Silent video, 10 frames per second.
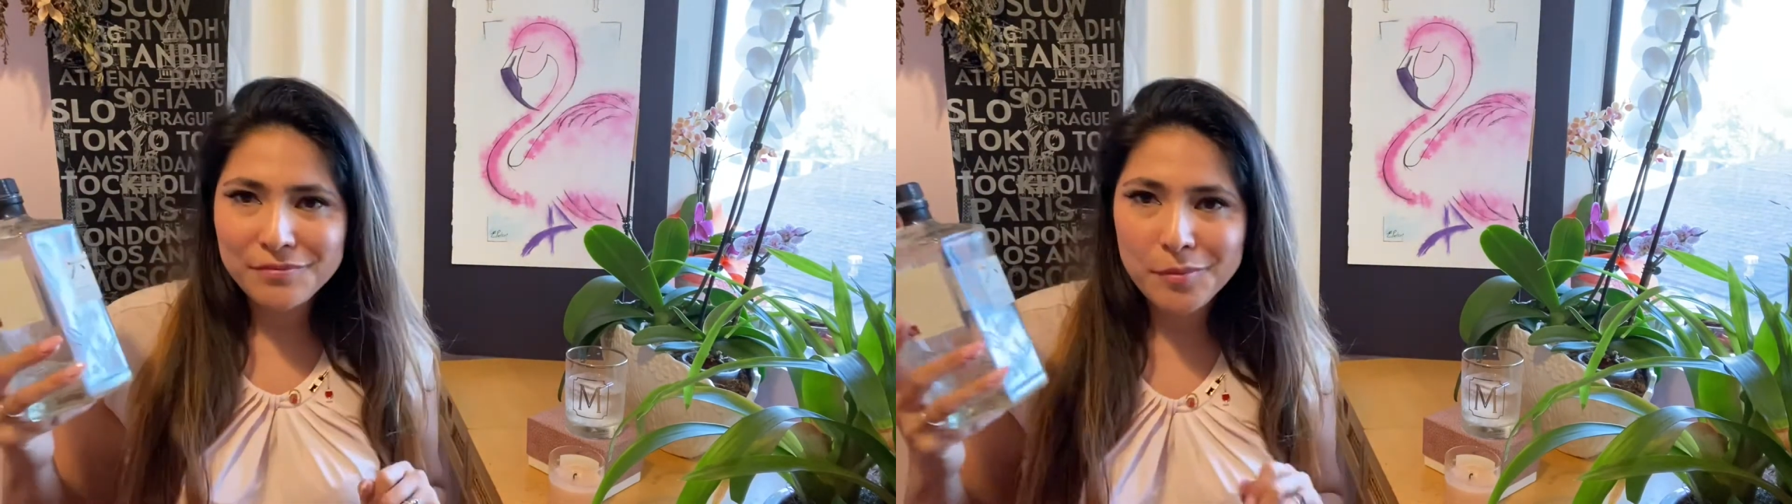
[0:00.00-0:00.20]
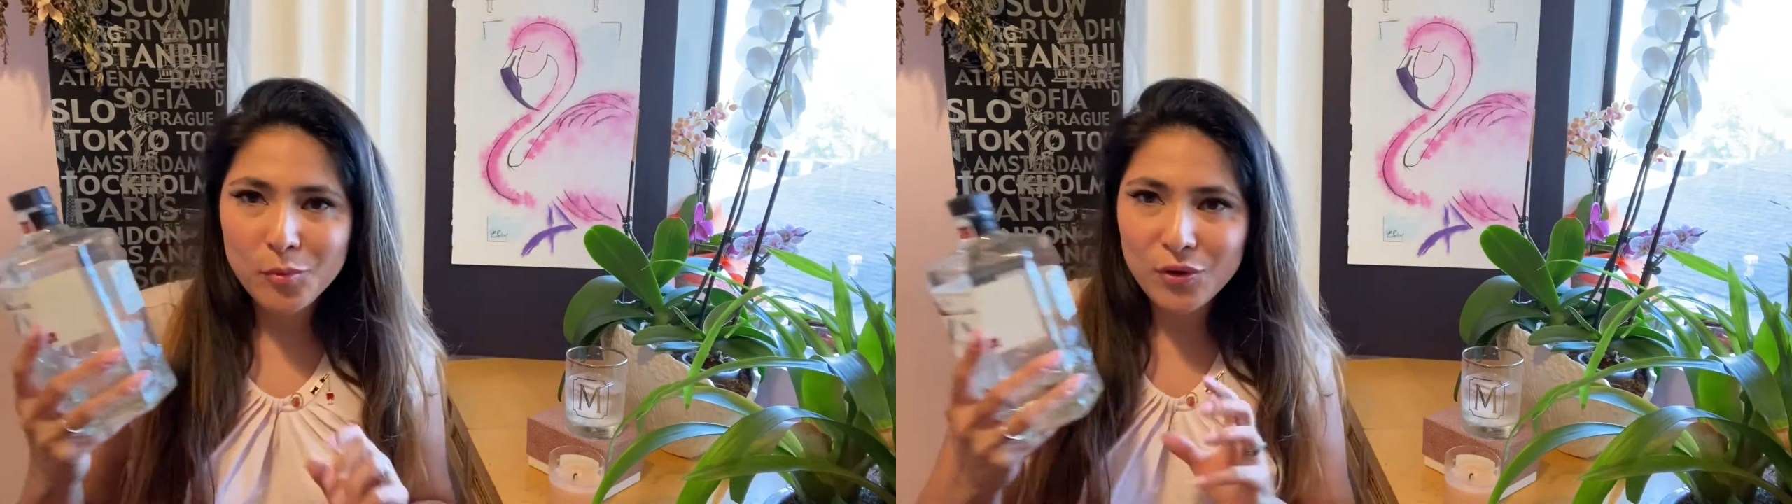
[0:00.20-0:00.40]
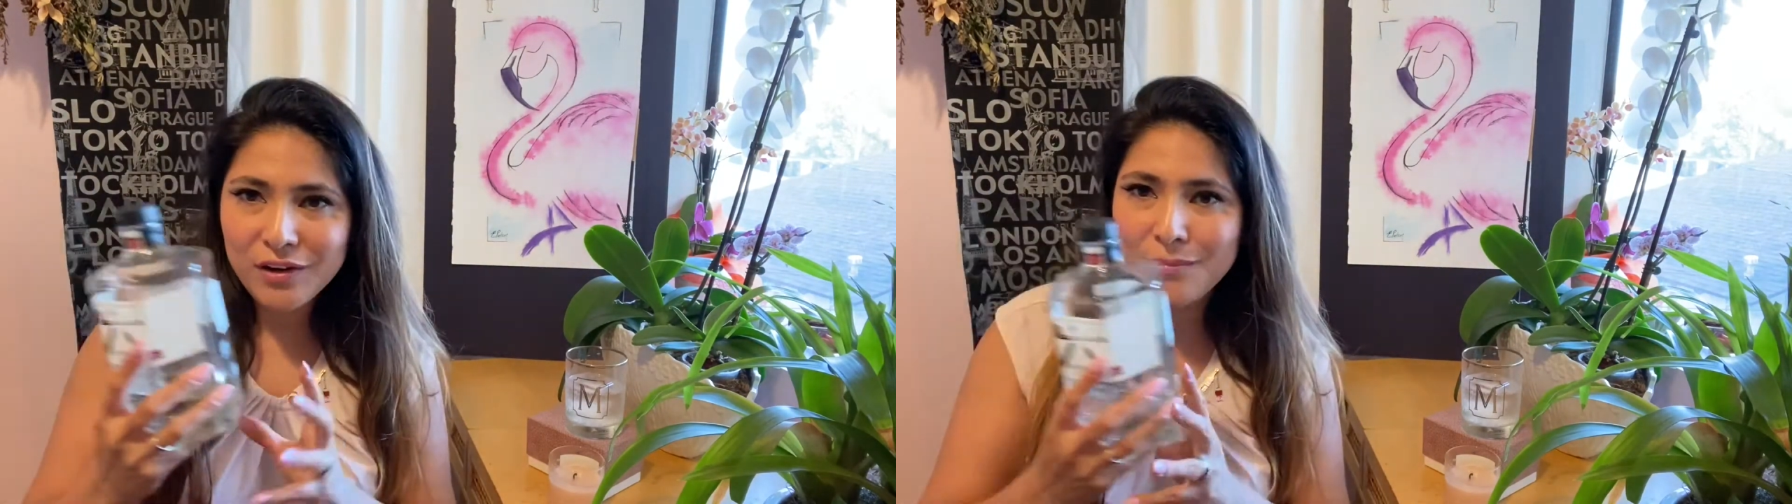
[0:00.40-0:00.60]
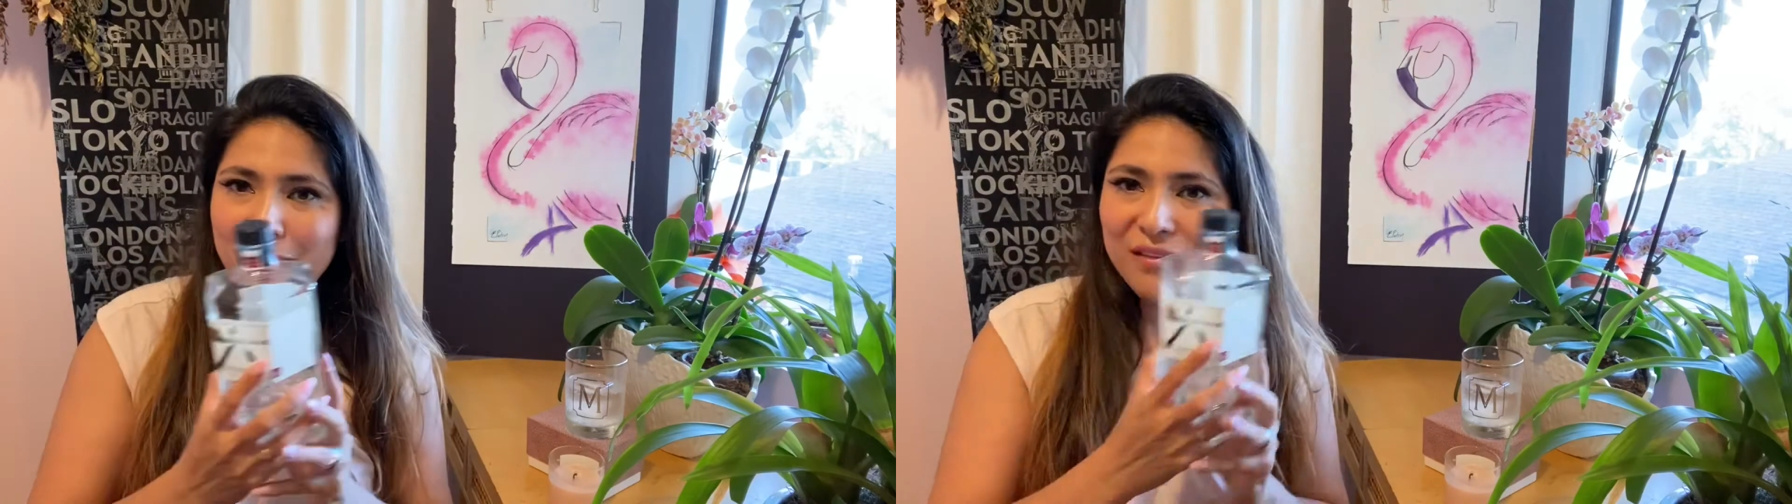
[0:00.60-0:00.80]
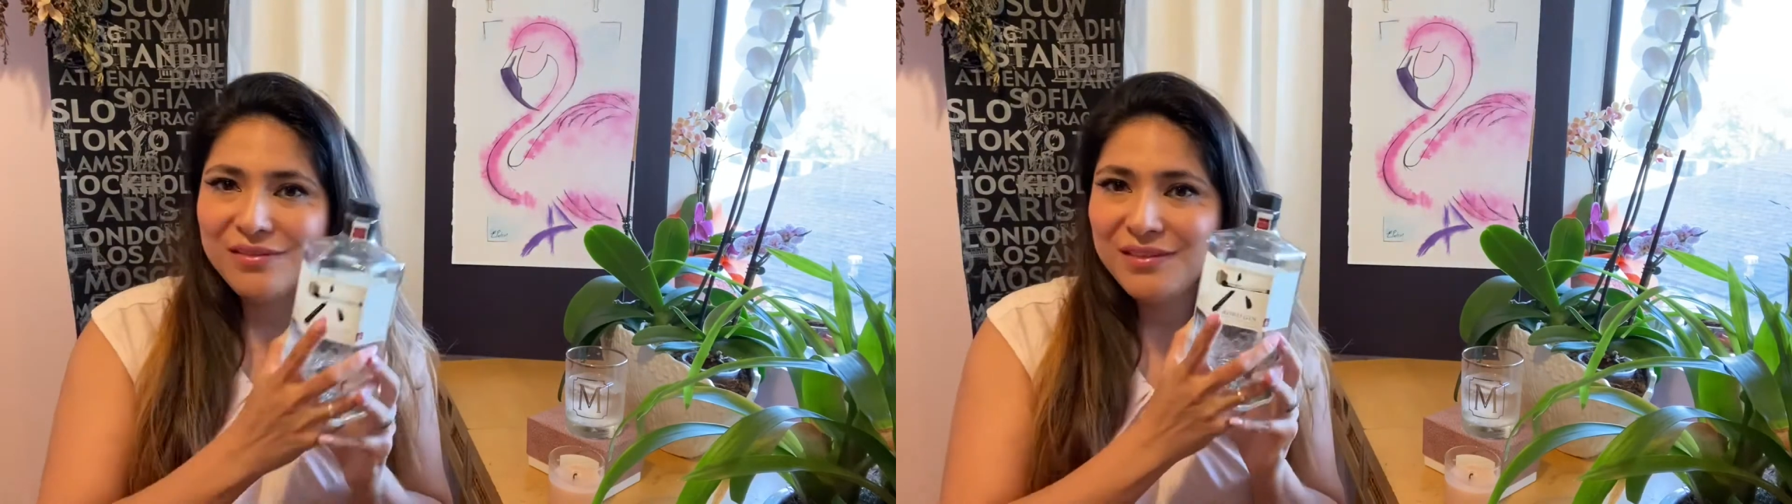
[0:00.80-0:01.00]
more
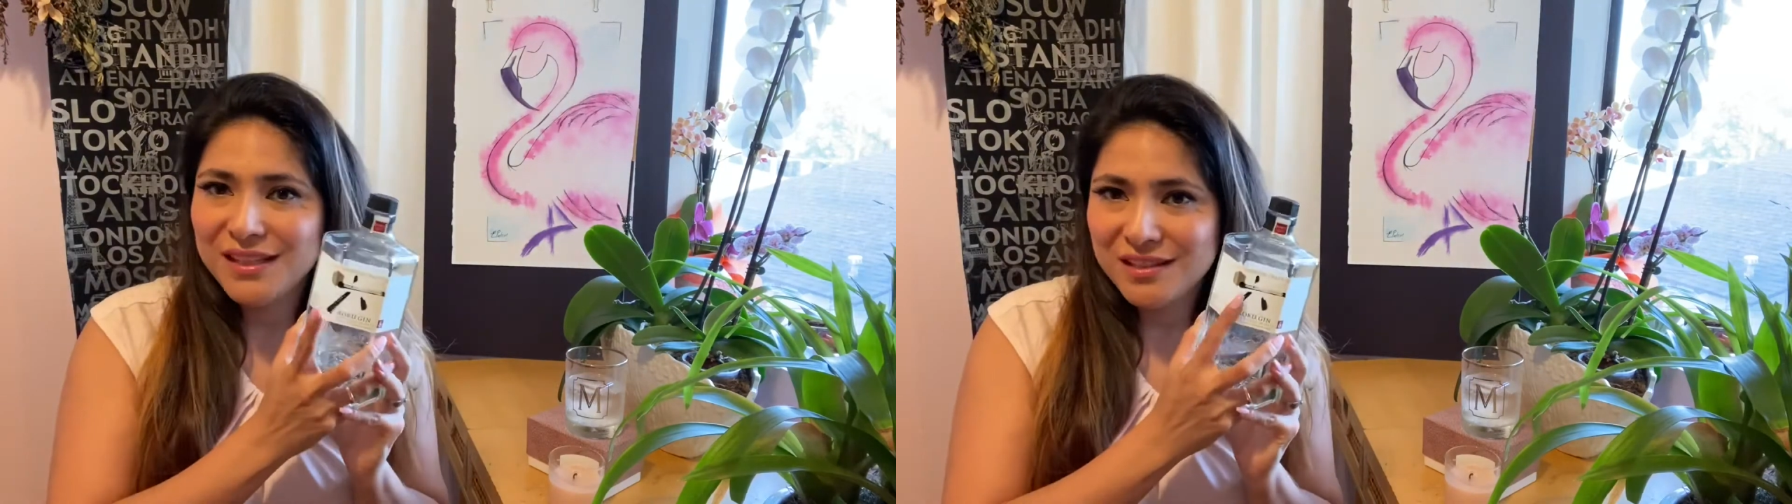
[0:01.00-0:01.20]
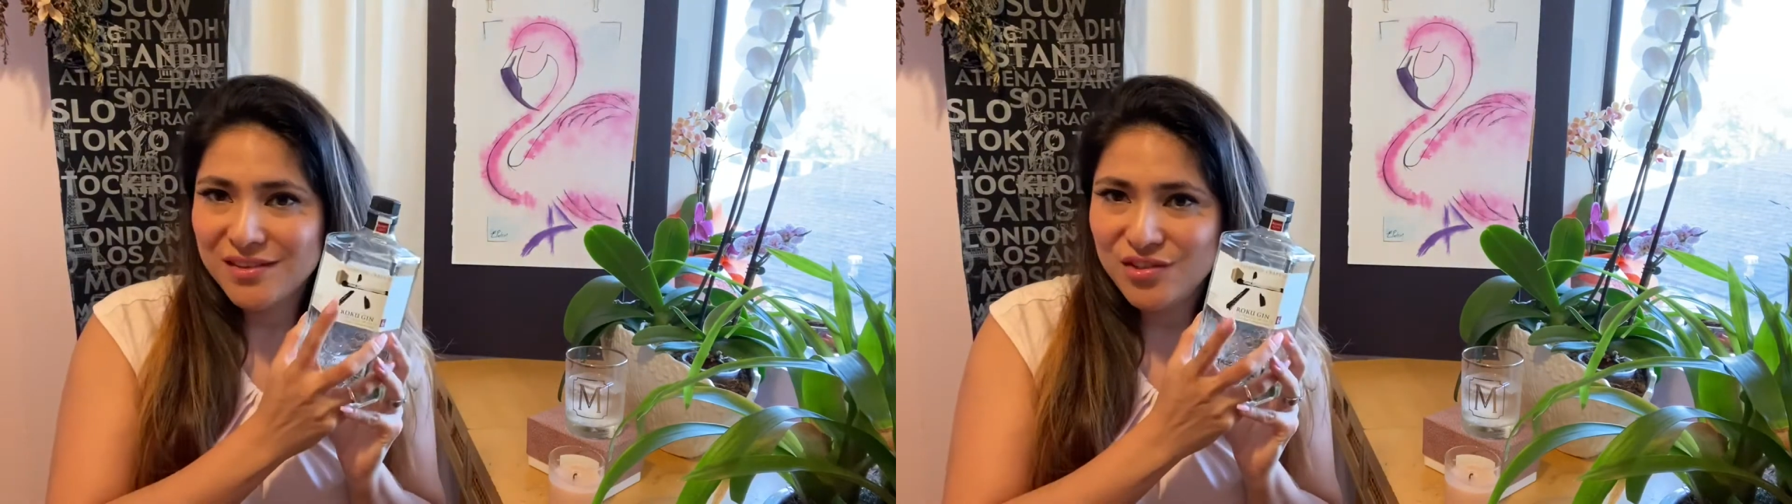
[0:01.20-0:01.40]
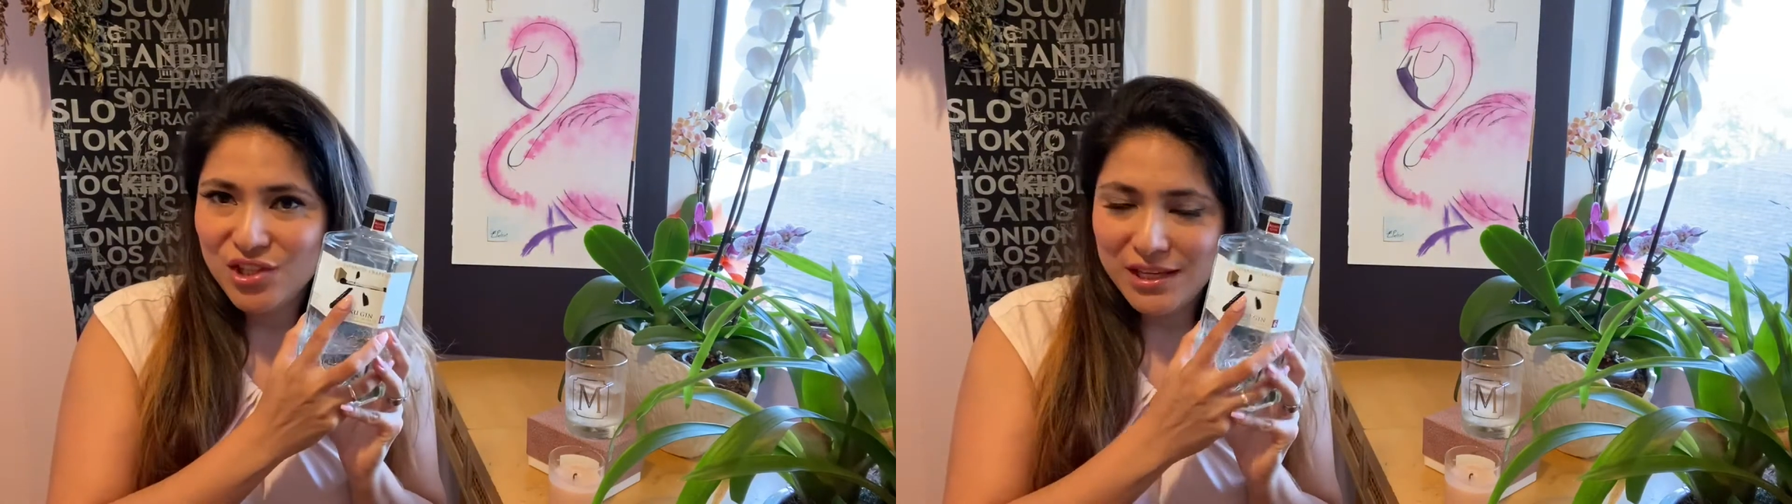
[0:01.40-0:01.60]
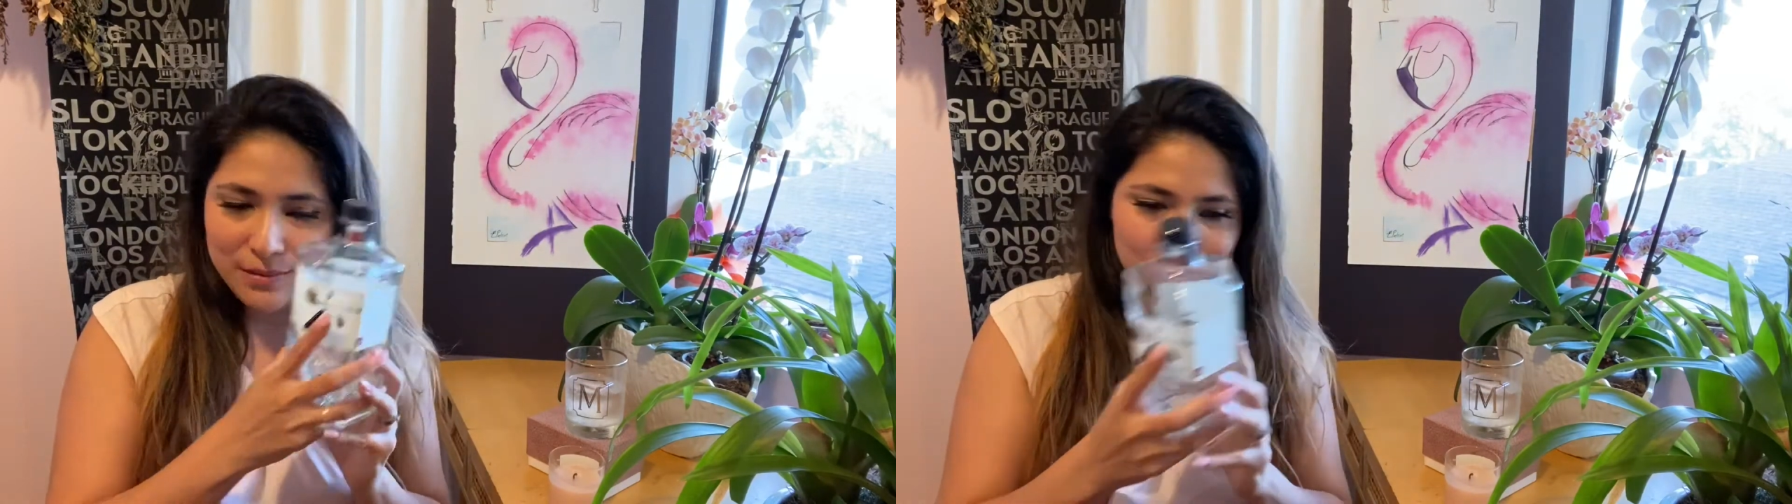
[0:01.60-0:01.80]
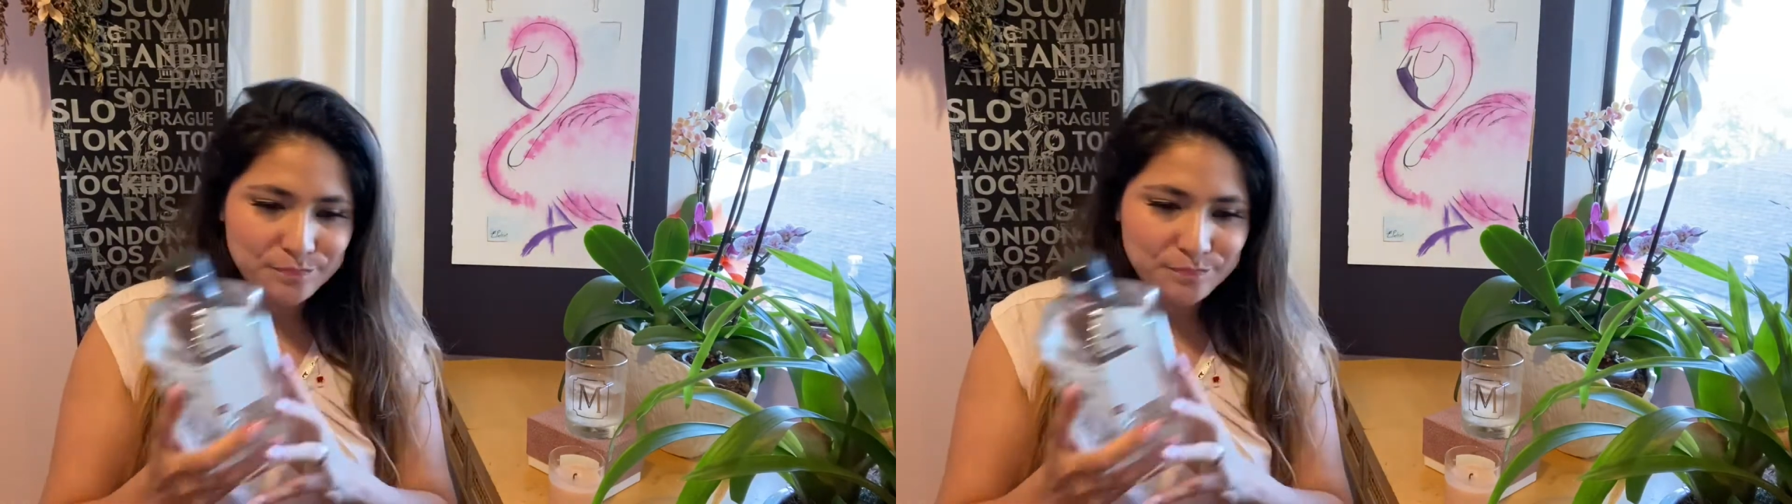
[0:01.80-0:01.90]
about this gin.